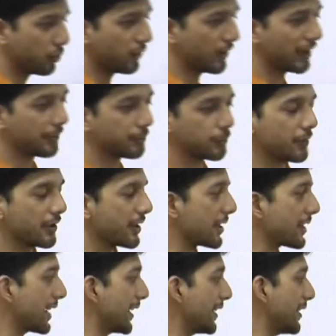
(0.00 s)
moving up towards
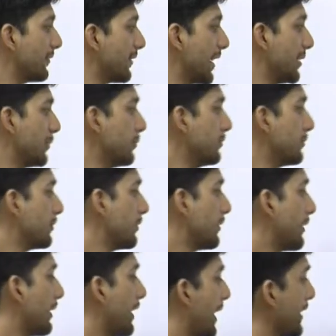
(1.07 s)
its ideal value.
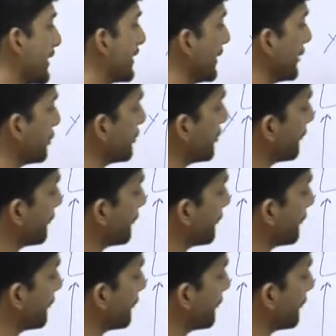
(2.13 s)
And C2